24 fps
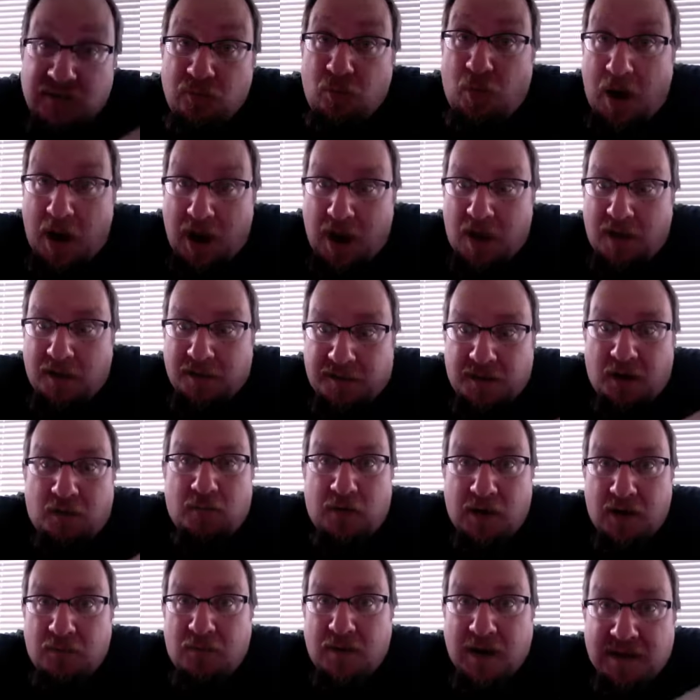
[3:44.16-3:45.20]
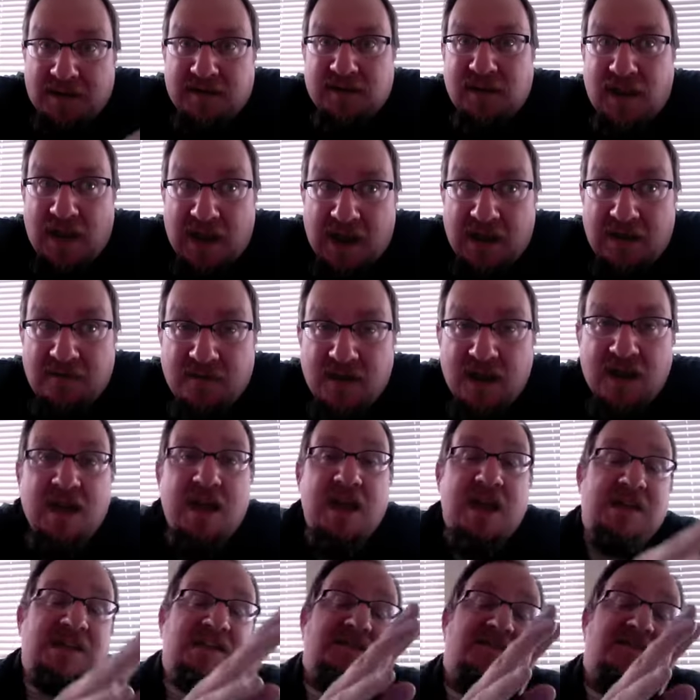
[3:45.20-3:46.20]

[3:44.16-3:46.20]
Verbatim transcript: was a runaway slave. And